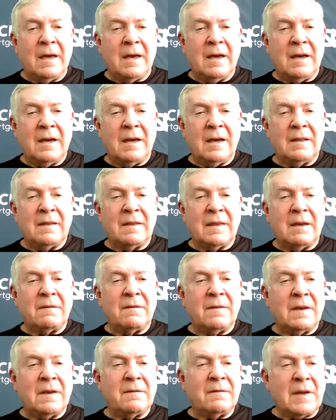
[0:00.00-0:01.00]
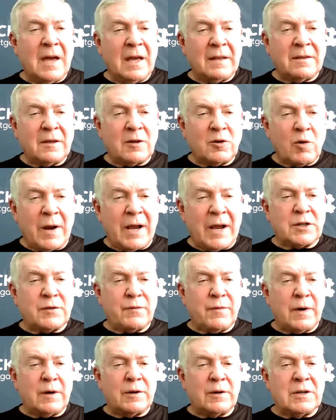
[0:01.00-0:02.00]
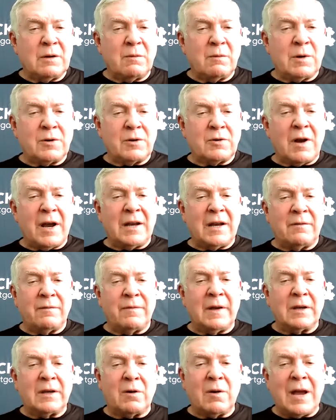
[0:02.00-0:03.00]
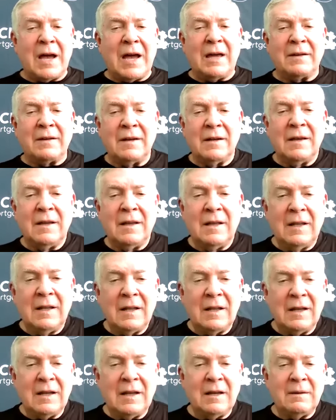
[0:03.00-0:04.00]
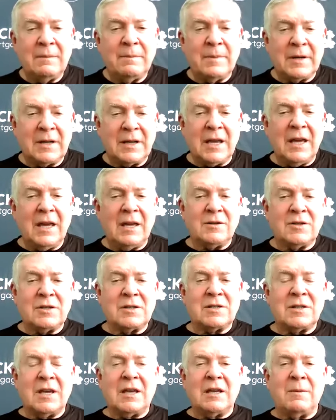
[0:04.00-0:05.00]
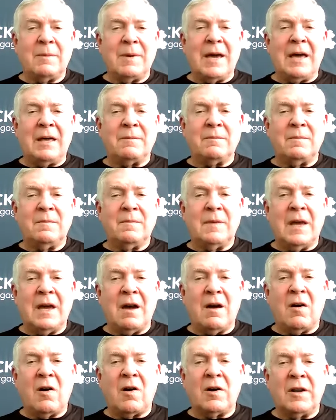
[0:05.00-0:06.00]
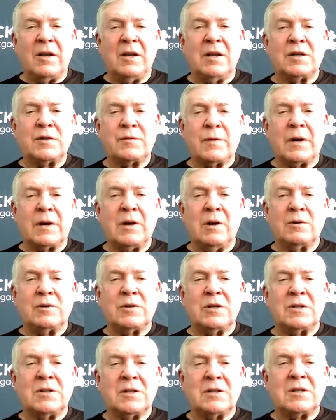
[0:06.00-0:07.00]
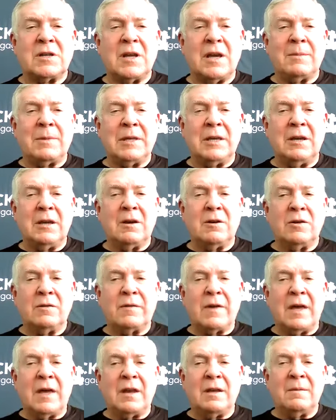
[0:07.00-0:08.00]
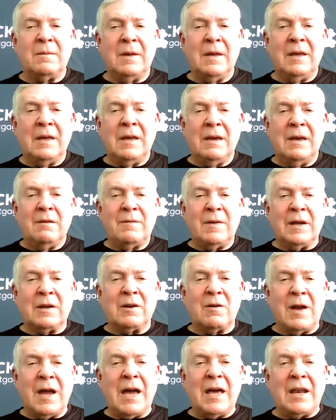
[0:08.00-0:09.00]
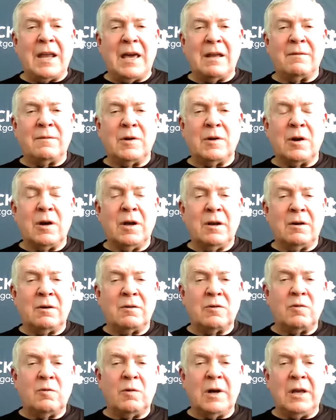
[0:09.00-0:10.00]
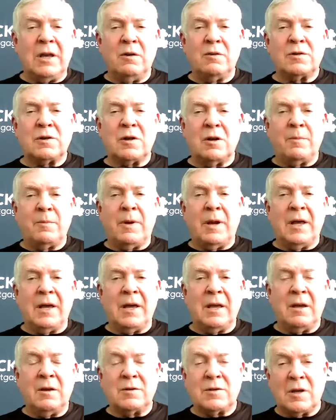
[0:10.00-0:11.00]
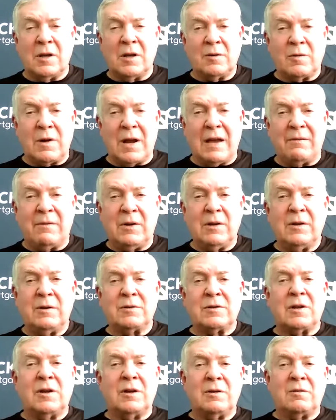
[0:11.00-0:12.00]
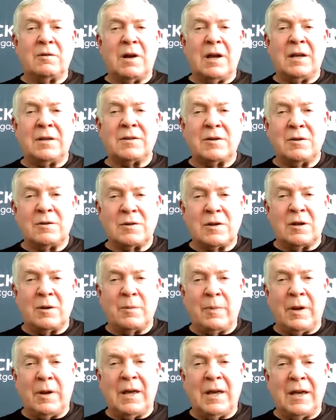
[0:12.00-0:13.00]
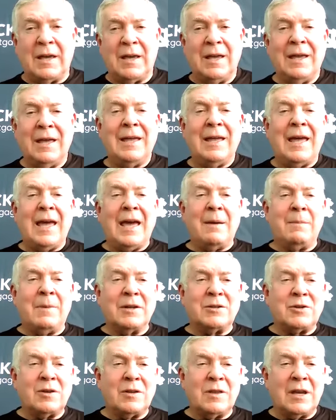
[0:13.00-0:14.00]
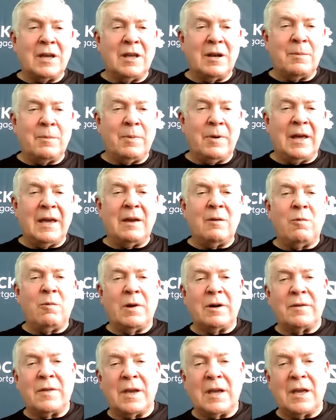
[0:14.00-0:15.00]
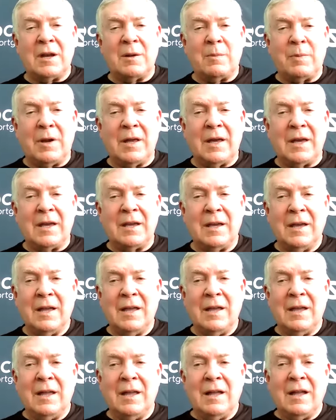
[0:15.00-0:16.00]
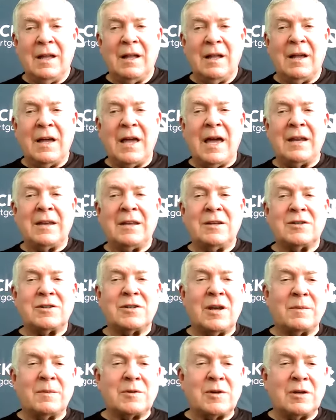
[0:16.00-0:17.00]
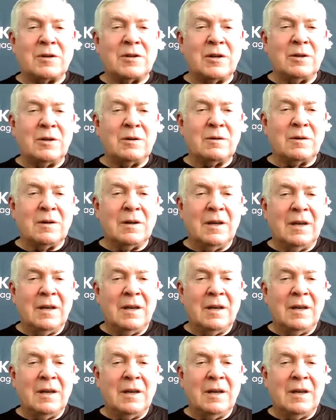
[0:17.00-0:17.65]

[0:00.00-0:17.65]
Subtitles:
They've got the transfers that we're trying to figure out. But again, just think about how hard it is for coaches this time of the year. You've got to figure out of your 120, who's going to play, who's going to travel, who's going to dress, who's going to play, how much are they going to play, when are they going to play, how do you substitute?